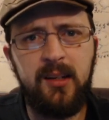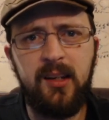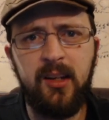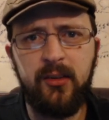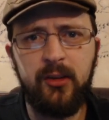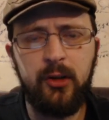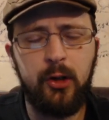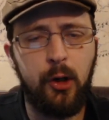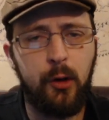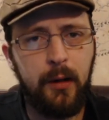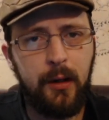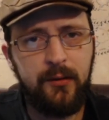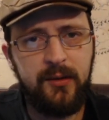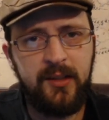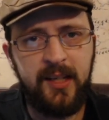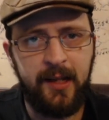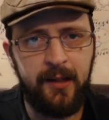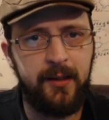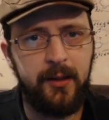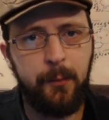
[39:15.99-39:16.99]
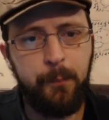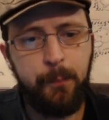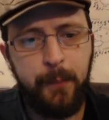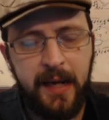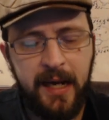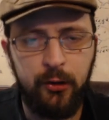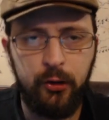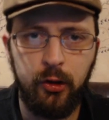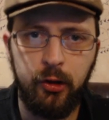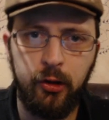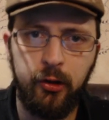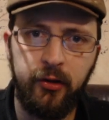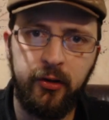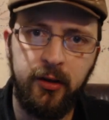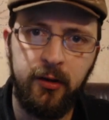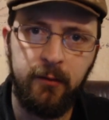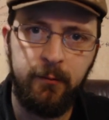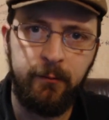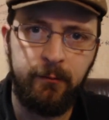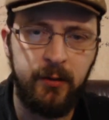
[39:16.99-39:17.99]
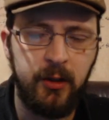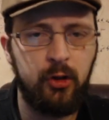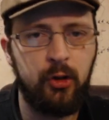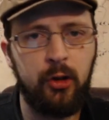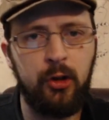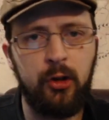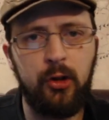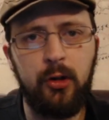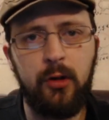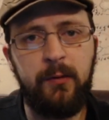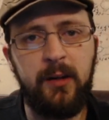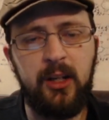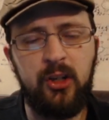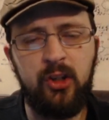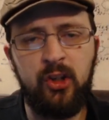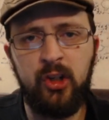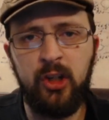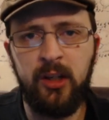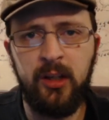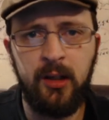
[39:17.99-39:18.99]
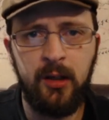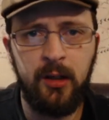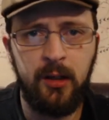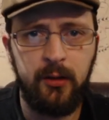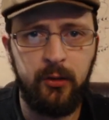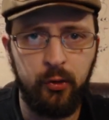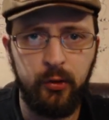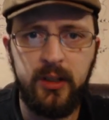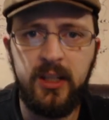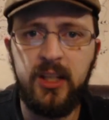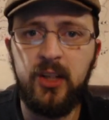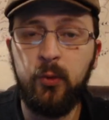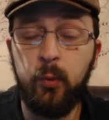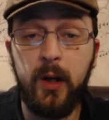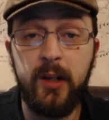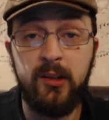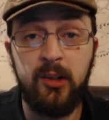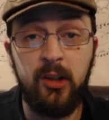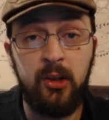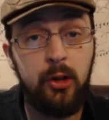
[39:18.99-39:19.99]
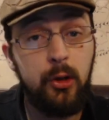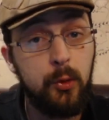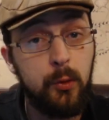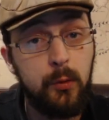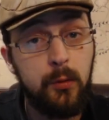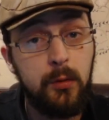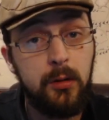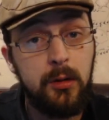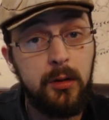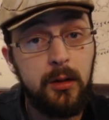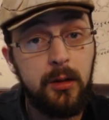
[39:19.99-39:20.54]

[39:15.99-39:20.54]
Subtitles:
He doesn't go around telling the badgers and the fish and the trees what to do.